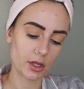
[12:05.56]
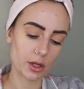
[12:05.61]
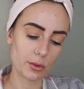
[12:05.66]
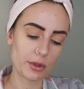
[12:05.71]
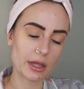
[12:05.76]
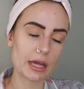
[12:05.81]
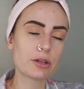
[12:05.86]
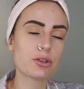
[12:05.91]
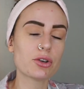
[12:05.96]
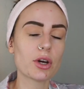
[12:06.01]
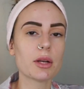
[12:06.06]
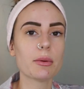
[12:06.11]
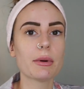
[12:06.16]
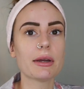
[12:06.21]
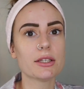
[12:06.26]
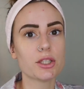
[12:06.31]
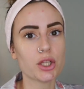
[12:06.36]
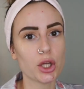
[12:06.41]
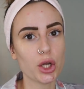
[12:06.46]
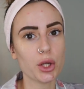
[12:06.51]
Without trying to
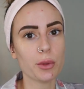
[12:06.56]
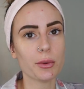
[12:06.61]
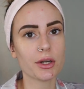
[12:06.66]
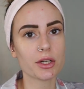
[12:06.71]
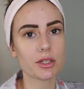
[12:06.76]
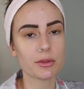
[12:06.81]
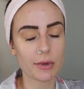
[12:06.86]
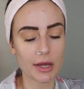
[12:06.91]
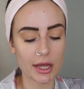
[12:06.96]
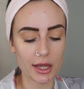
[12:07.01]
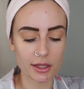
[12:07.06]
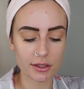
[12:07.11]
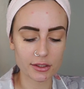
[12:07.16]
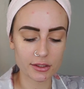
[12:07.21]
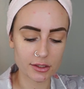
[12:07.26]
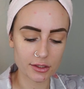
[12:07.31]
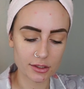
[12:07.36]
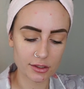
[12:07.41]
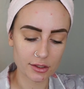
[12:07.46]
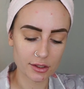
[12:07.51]
make too much
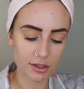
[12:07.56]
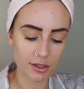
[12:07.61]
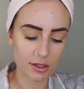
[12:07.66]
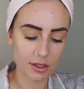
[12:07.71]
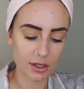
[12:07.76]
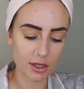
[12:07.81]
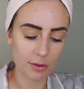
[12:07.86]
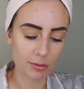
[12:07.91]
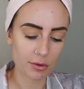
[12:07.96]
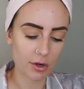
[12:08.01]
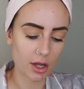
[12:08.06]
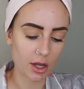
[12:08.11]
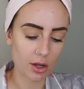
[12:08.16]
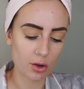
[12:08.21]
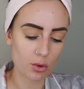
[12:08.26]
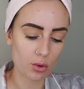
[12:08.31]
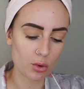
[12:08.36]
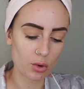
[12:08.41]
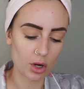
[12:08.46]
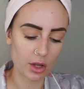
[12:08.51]
mess, apply
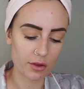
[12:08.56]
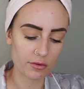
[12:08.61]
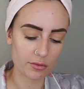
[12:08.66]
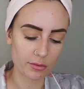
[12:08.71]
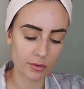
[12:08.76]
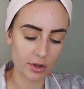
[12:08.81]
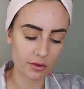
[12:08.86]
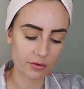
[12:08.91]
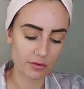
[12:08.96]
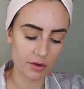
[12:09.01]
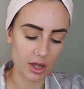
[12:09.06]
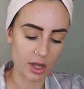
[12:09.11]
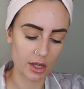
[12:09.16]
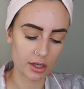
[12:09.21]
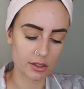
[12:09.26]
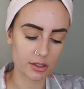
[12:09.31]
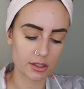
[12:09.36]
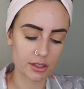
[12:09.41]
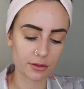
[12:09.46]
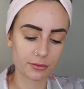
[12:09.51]
it all over my
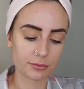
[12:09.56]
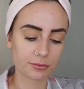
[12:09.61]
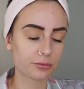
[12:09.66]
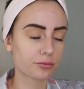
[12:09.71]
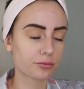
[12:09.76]
face.